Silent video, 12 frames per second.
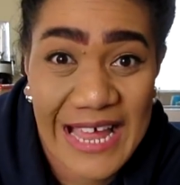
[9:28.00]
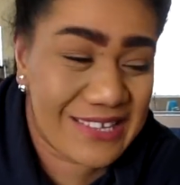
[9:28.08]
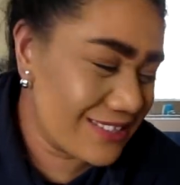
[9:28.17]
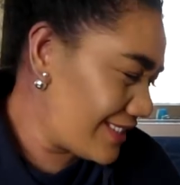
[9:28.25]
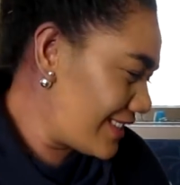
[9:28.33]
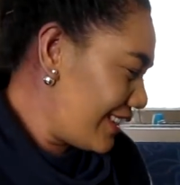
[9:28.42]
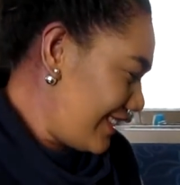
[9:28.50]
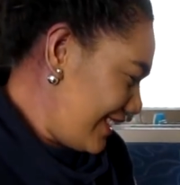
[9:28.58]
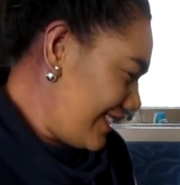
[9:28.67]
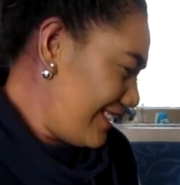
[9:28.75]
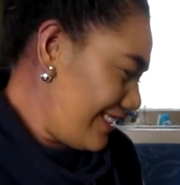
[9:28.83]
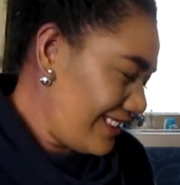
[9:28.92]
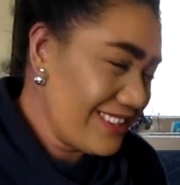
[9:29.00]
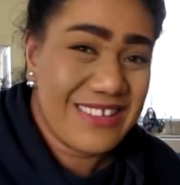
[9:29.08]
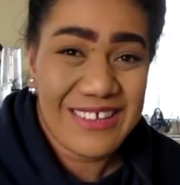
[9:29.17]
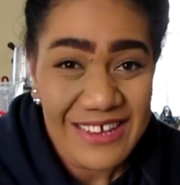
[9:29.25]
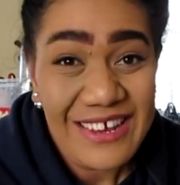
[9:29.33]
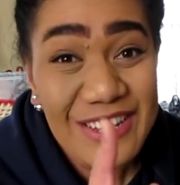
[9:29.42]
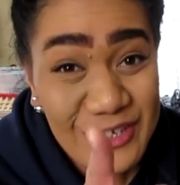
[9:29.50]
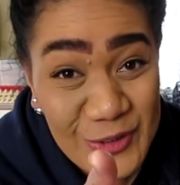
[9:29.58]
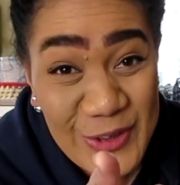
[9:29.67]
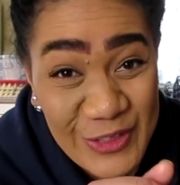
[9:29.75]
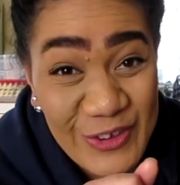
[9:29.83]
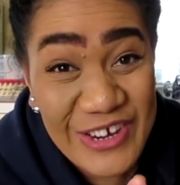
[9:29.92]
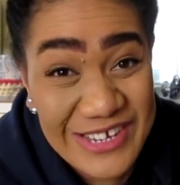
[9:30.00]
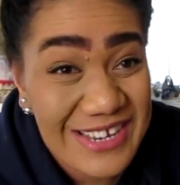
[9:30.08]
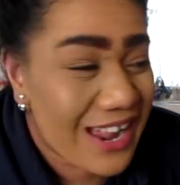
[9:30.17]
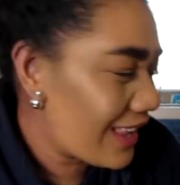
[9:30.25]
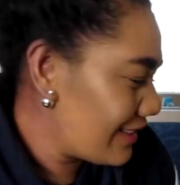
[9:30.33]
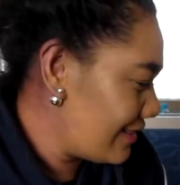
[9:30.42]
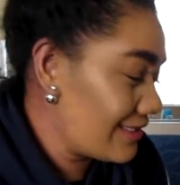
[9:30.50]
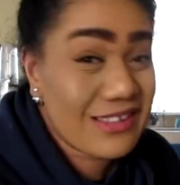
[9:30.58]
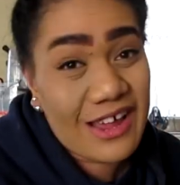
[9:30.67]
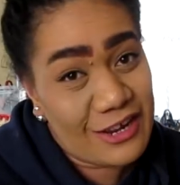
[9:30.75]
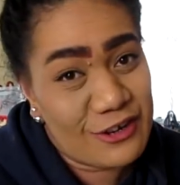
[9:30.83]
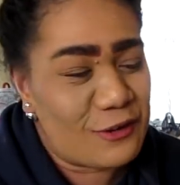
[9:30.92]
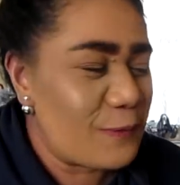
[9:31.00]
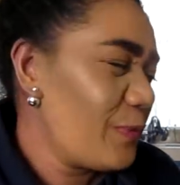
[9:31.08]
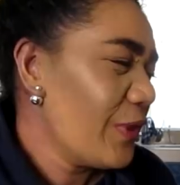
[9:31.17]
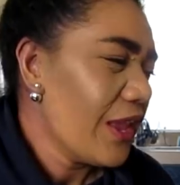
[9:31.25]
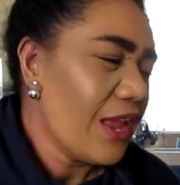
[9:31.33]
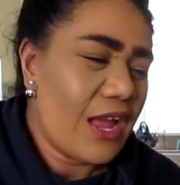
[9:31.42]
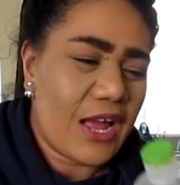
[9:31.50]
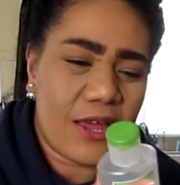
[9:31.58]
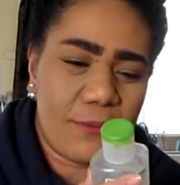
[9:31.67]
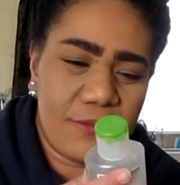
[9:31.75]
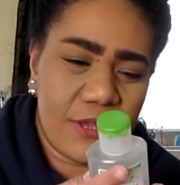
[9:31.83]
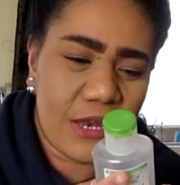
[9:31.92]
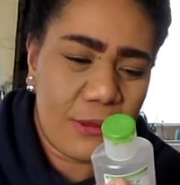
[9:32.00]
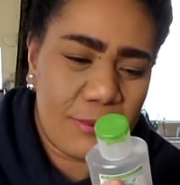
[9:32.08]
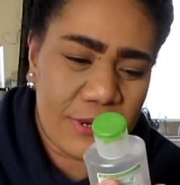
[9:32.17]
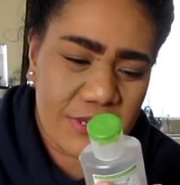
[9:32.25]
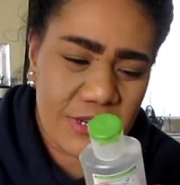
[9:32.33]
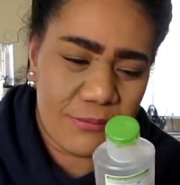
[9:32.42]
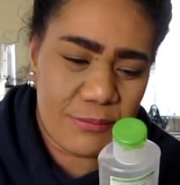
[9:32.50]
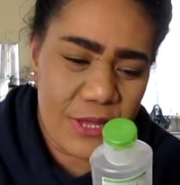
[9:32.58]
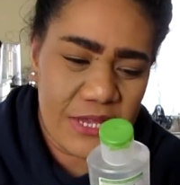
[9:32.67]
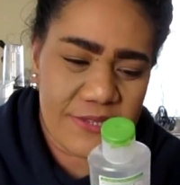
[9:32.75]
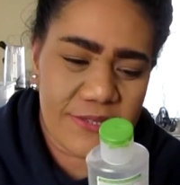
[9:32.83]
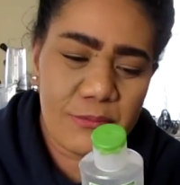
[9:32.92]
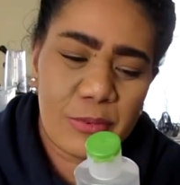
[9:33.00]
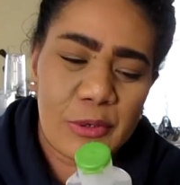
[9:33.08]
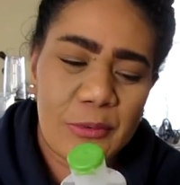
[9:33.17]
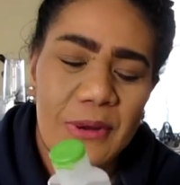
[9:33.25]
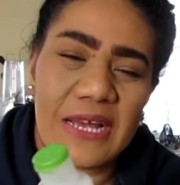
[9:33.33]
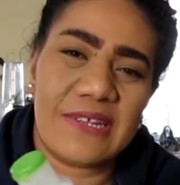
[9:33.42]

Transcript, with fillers: dollars. twenty-three dollars, I know. Um, then I picked up a simple